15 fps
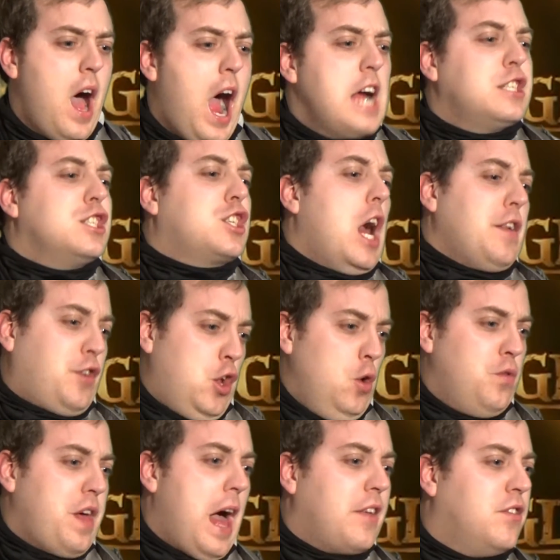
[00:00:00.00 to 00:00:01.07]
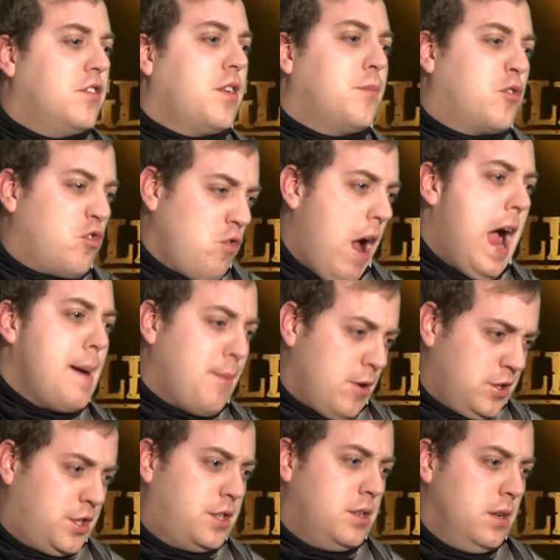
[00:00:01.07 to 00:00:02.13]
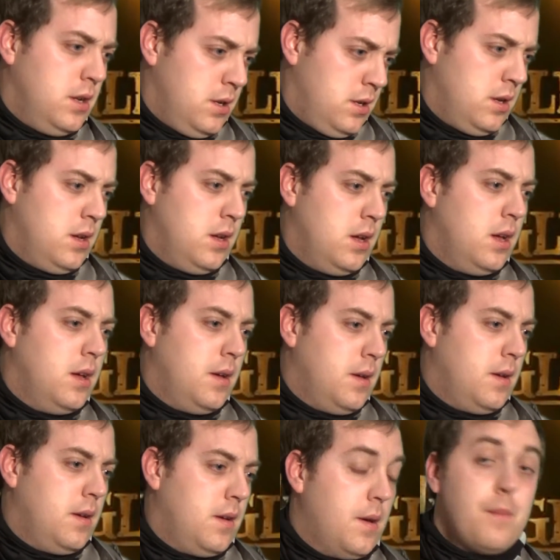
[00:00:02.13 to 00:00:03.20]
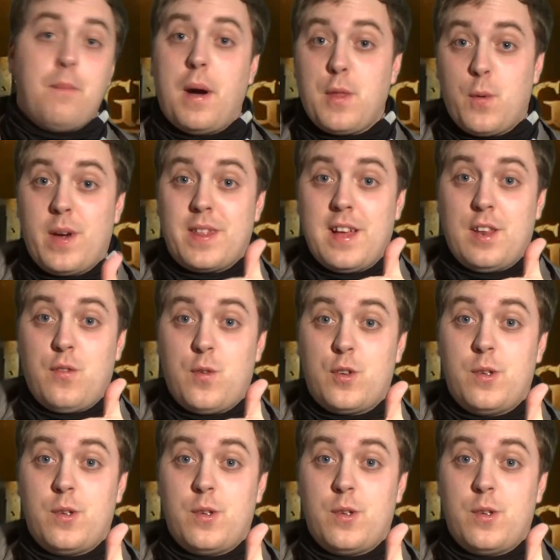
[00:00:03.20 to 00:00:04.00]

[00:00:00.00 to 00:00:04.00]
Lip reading: I just got 2,000 subscribers! By the way, thanks for